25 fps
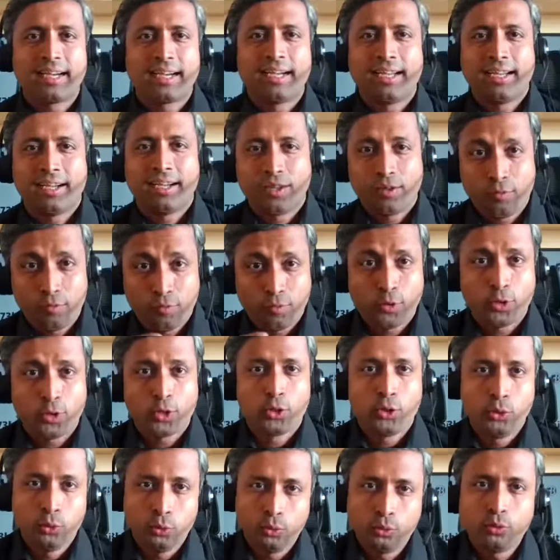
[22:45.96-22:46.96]
right now for
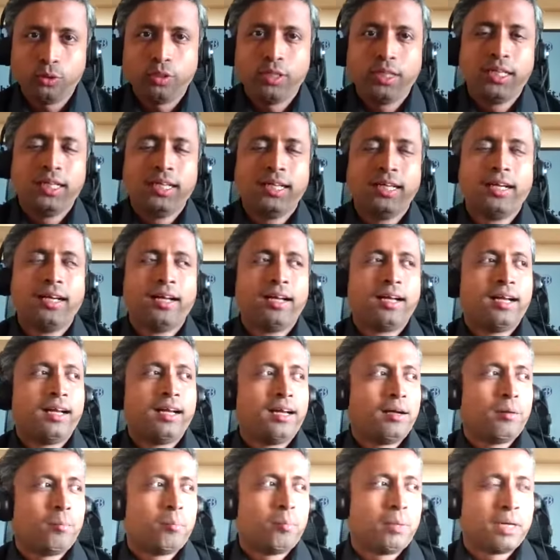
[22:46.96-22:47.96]
you,
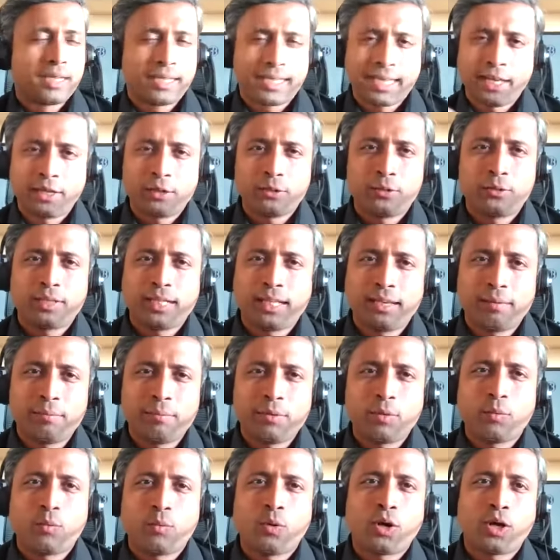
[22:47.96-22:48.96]
but can you tell
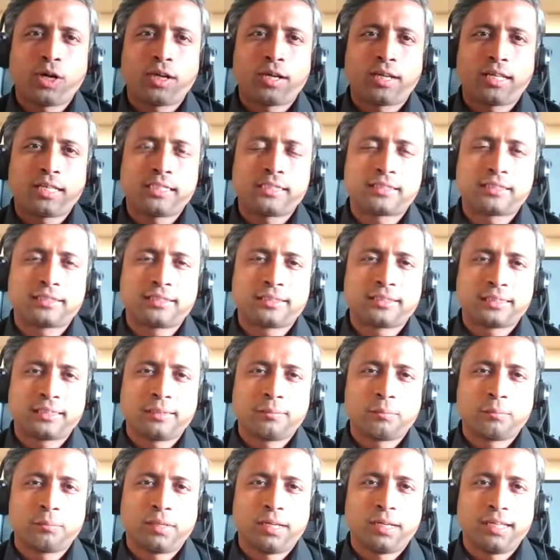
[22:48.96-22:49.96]
me what is
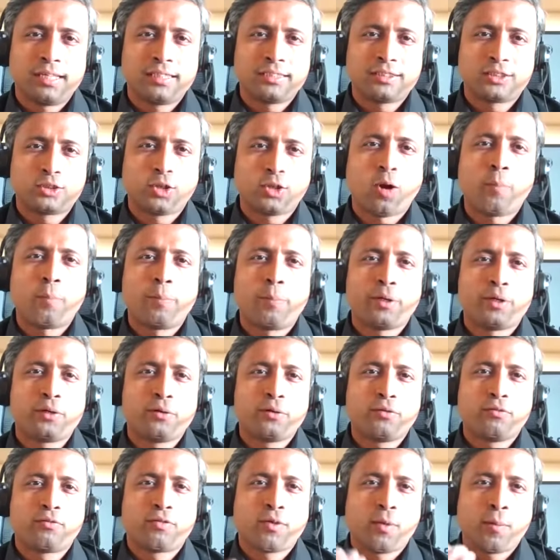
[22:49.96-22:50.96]
stopping
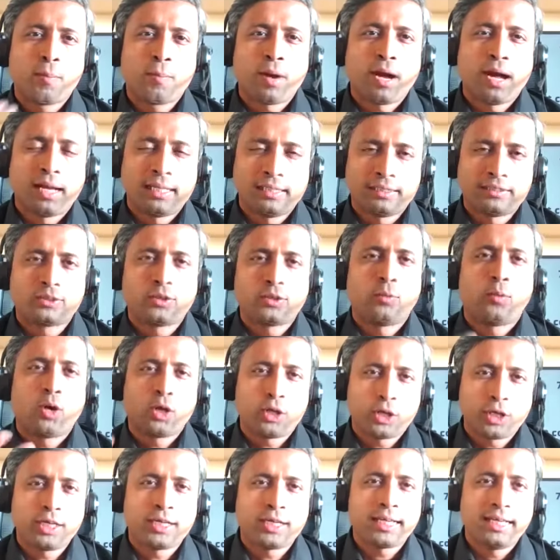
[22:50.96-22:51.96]
you from? So
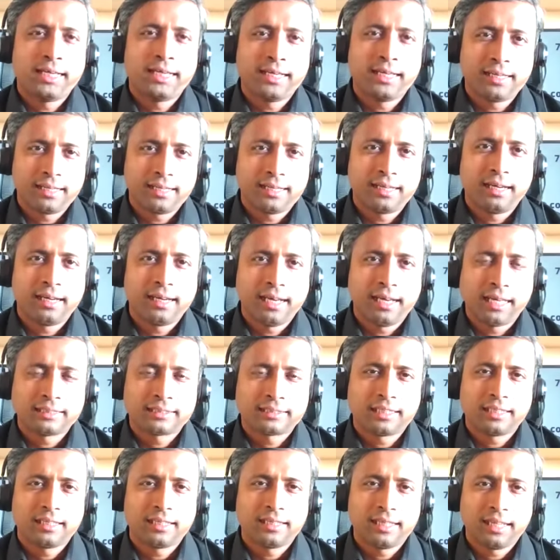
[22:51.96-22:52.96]
what you're
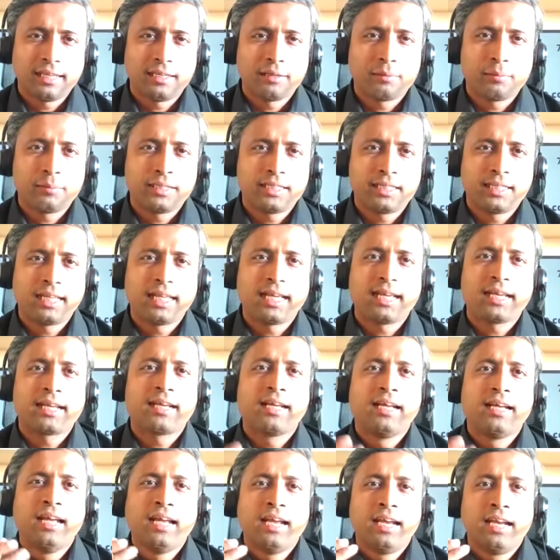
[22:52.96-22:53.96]
telling me like
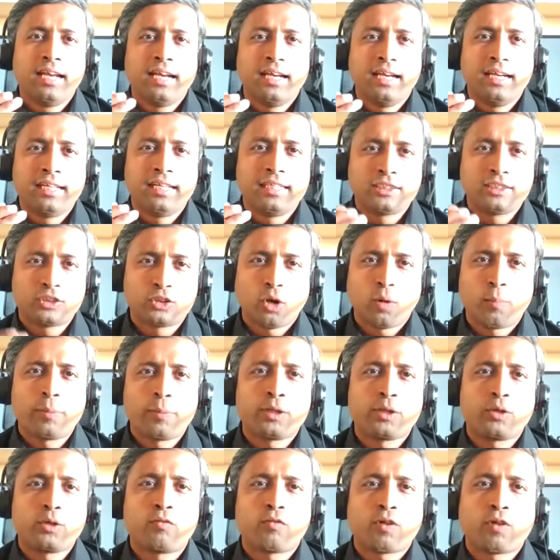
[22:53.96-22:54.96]
it is
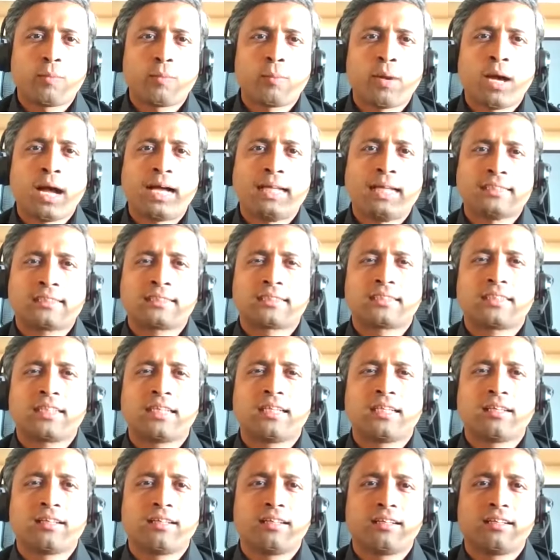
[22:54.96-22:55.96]
stopping you from
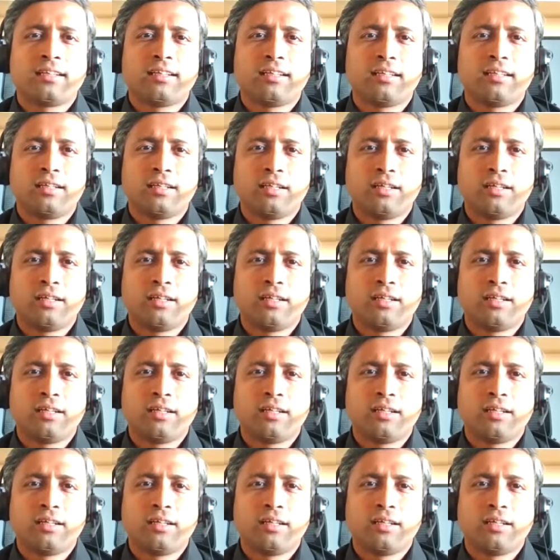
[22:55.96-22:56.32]
asking